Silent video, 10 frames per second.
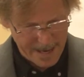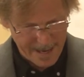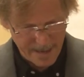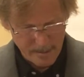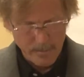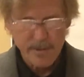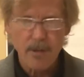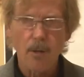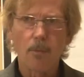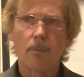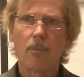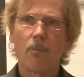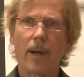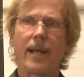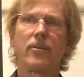And so
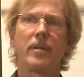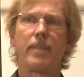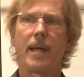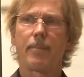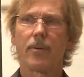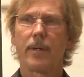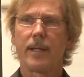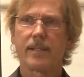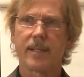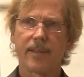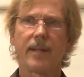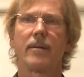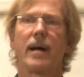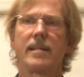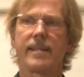what I do in the paper is to
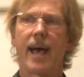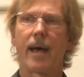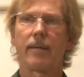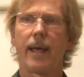theorize that.